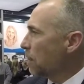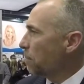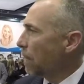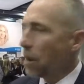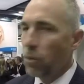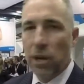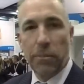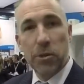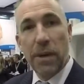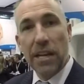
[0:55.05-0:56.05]
bite wing
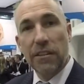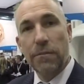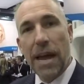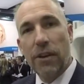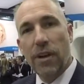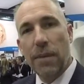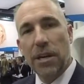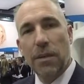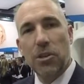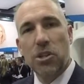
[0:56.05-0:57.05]
perspective
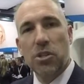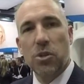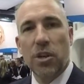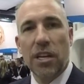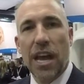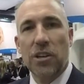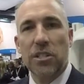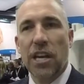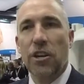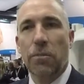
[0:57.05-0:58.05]
panoramic images, so you can actually
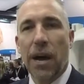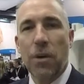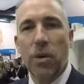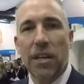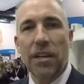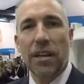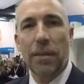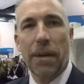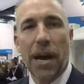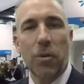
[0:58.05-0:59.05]
take your bite
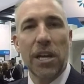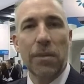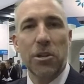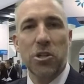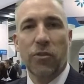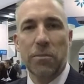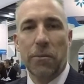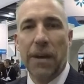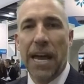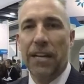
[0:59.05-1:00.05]
wing images from your
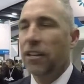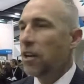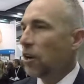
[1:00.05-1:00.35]
pan,